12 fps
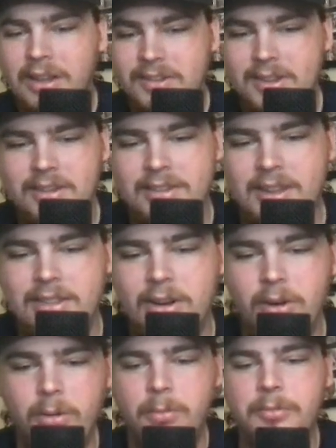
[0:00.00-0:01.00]
us at their
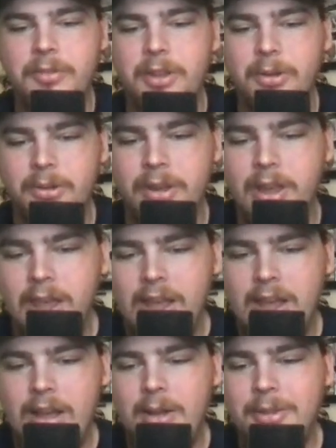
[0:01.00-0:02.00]
home field
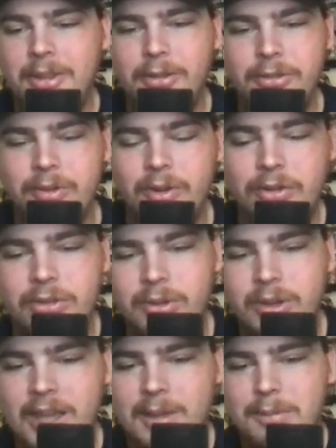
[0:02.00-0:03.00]
in those first 2
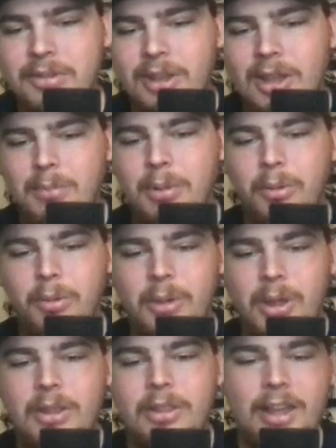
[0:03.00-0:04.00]
games. But
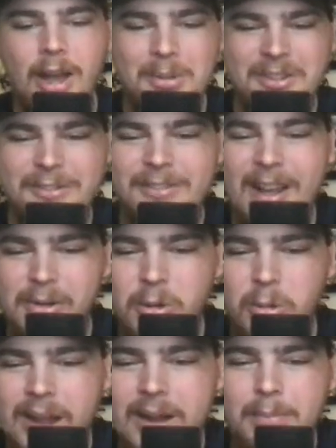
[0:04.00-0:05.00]
the Cubs found a
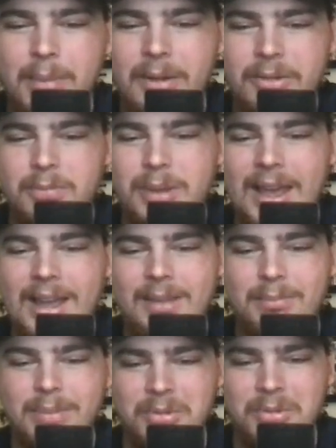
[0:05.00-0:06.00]
way to bounce back and
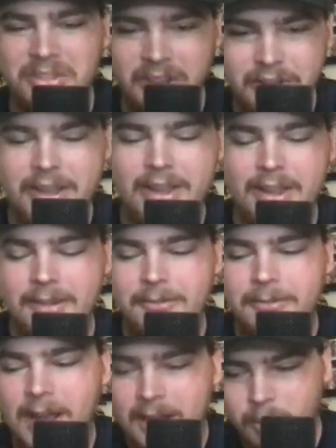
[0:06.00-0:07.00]
be resilient and
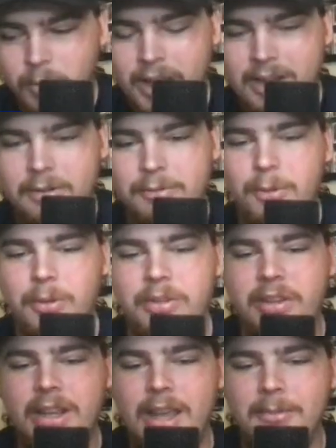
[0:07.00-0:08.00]
find a way to force a
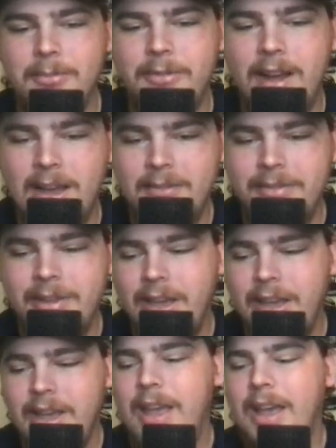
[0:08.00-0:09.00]
Game 5,
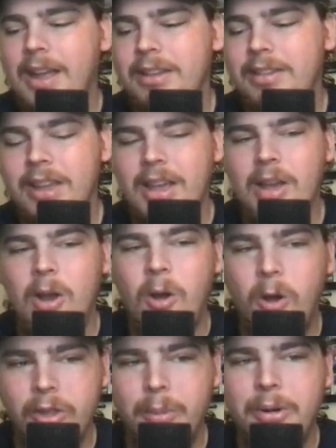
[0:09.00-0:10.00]
and
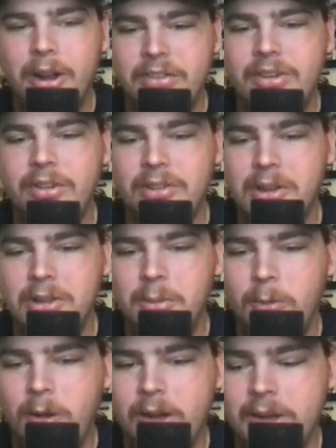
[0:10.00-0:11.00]
all the pressure is on the
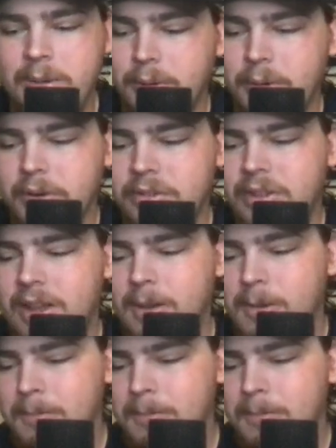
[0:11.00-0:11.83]
Milwaukee Brewers now.